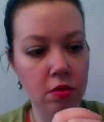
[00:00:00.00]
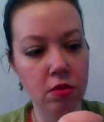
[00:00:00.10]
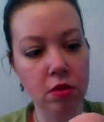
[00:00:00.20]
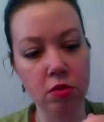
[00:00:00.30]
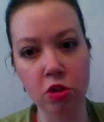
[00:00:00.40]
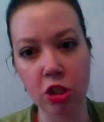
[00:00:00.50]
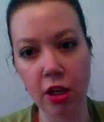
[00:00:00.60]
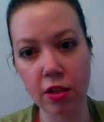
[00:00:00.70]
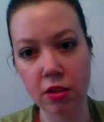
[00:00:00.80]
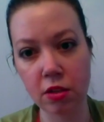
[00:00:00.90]
So
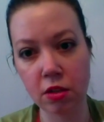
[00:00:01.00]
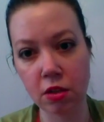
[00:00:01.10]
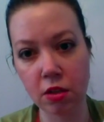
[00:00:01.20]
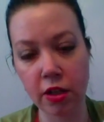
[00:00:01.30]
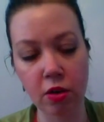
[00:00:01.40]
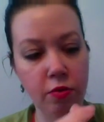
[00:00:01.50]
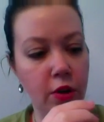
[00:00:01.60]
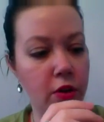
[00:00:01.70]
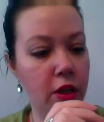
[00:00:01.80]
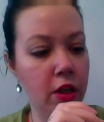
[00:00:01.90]
just needle
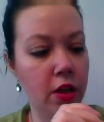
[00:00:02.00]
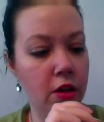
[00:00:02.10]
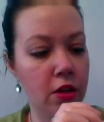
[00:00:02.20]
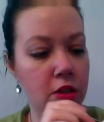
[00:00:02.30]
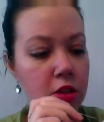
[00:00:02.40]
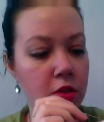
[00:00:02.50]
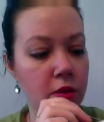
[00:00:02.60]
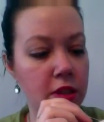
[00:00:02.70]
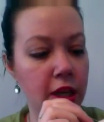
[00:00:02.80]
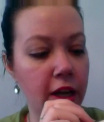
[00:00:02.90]
felt here to
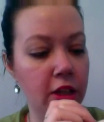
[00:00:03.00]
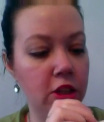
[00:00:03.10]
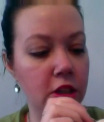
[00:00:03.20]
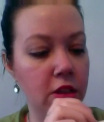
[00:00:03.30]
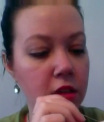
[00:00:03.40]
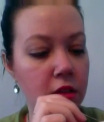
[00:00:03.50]
attach it.